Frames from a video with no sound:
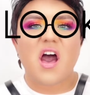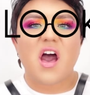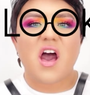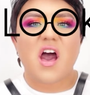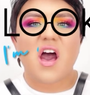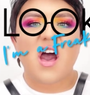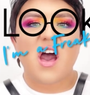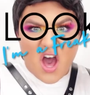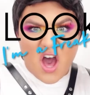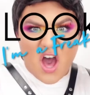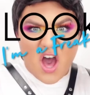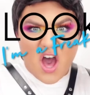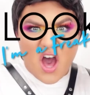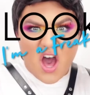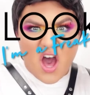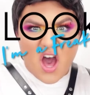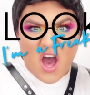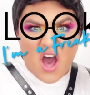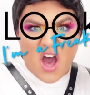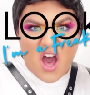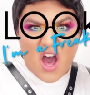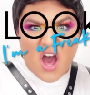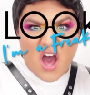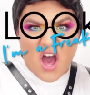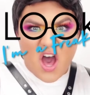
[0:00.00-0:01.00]
I'm a freak.
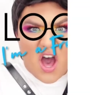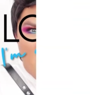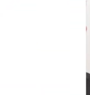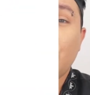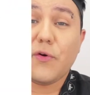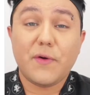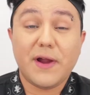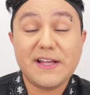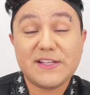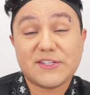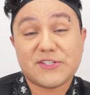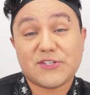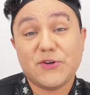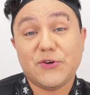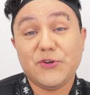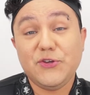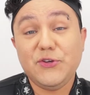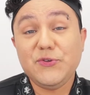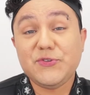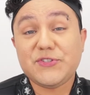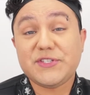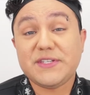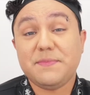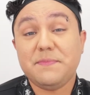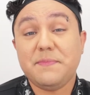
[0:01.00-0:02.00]
Alright, so
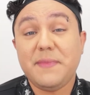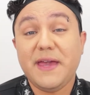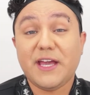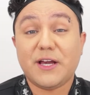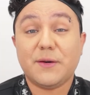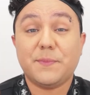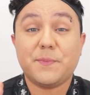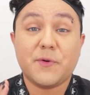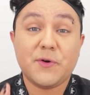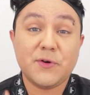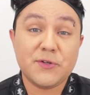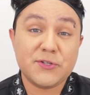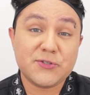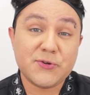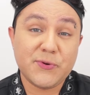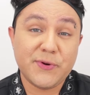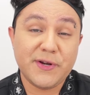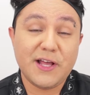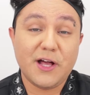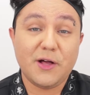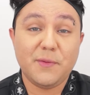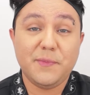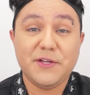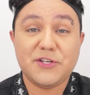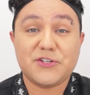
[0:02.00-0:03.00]
using makeup
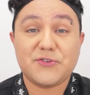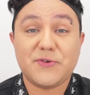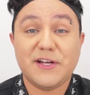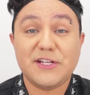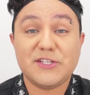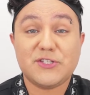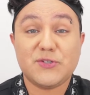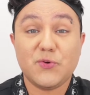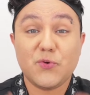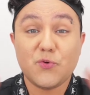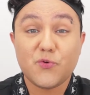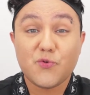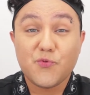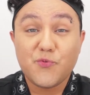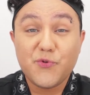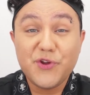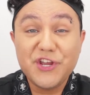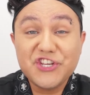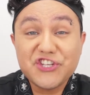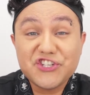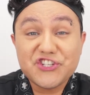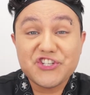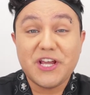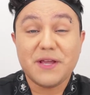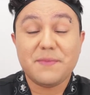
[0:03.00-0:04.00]
contouring, I'll be trying to
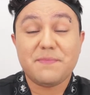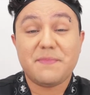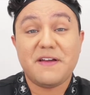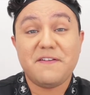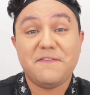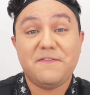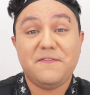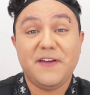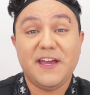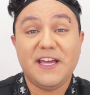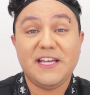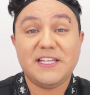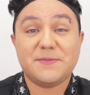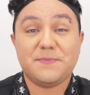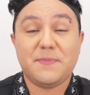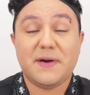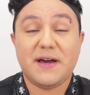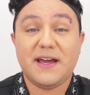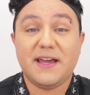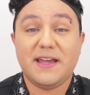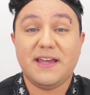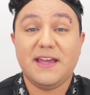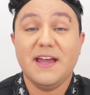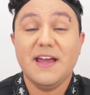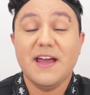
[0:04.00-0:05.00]
reshape my face
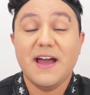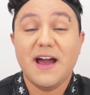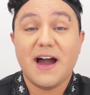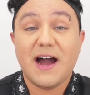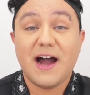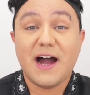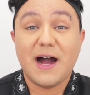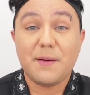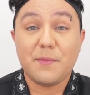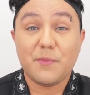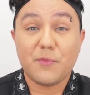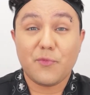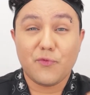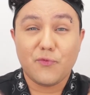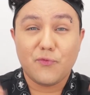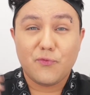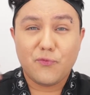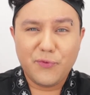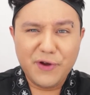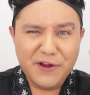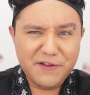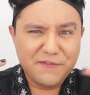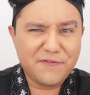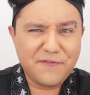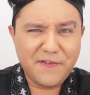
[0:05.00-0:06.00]
by
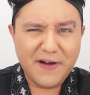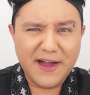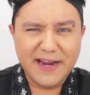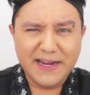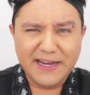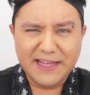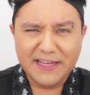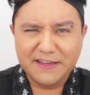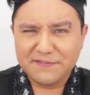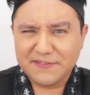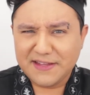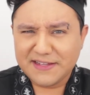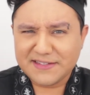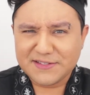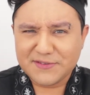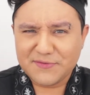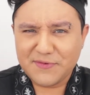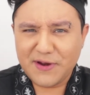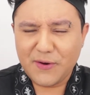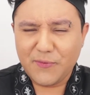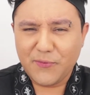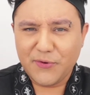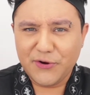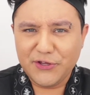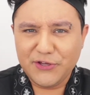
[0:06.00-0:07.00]
refining, if that's the
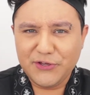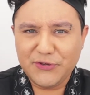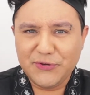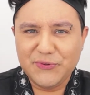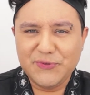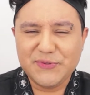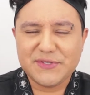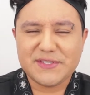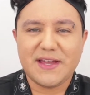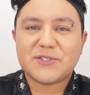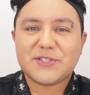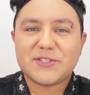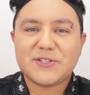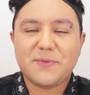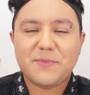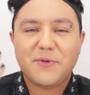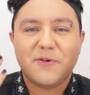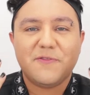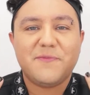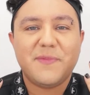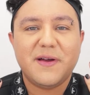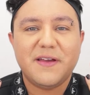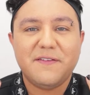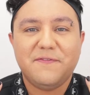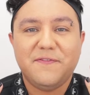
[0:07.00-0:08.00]
right word to use, some
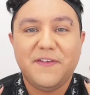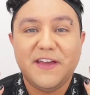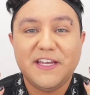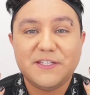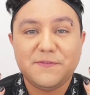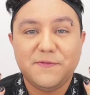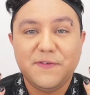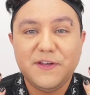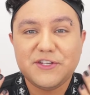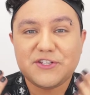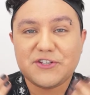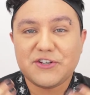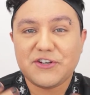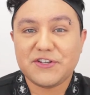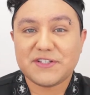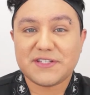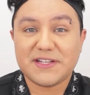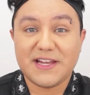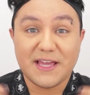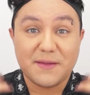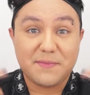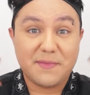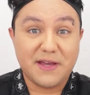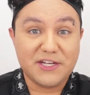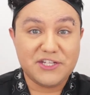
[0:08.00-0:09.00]
of my face features
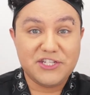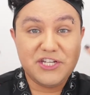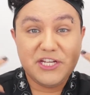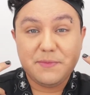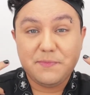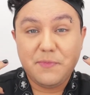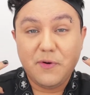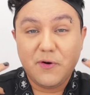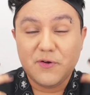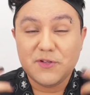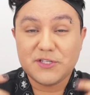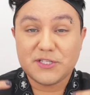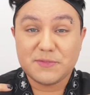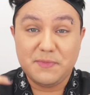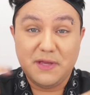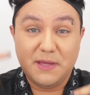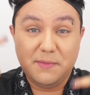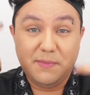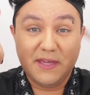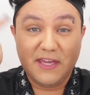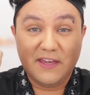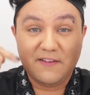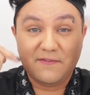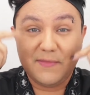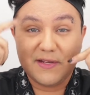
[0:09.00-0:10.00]
like my cheekbones,
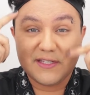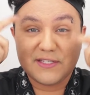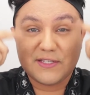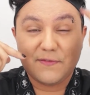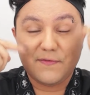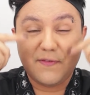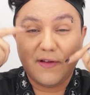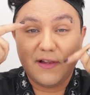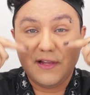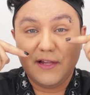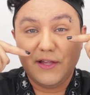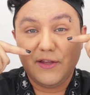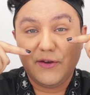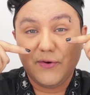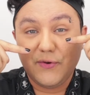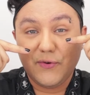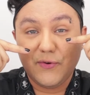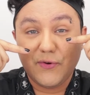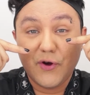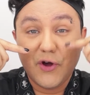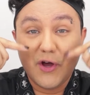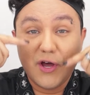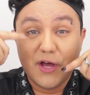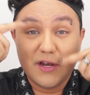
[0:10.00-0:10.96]
maybe give myself a little